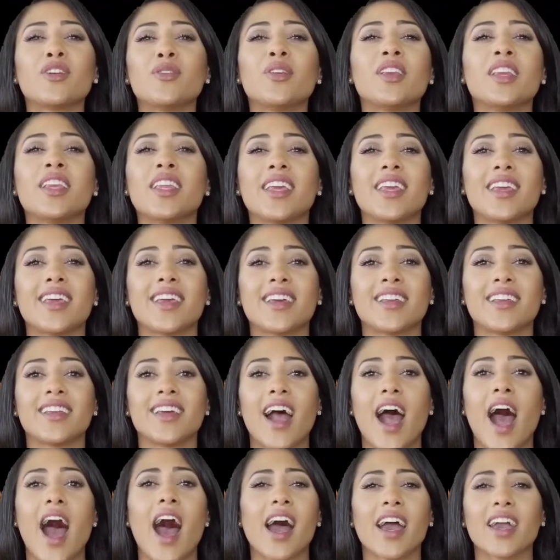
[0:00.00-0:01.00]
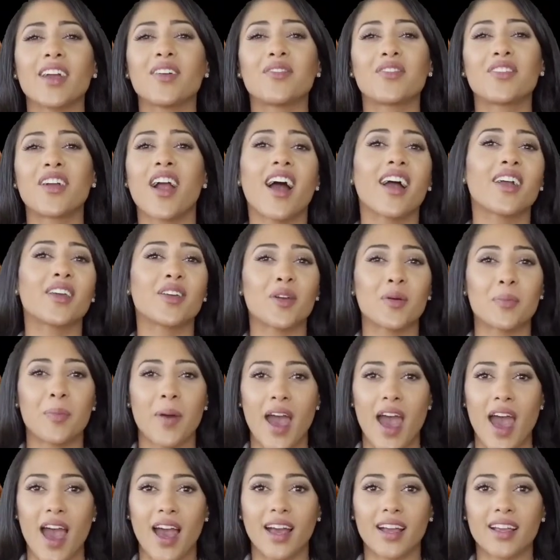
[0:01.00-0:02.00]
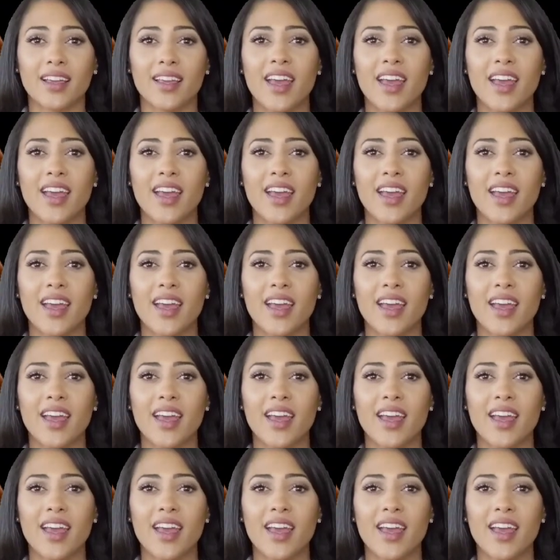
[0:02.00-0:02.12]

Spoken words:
See the developments in your zone.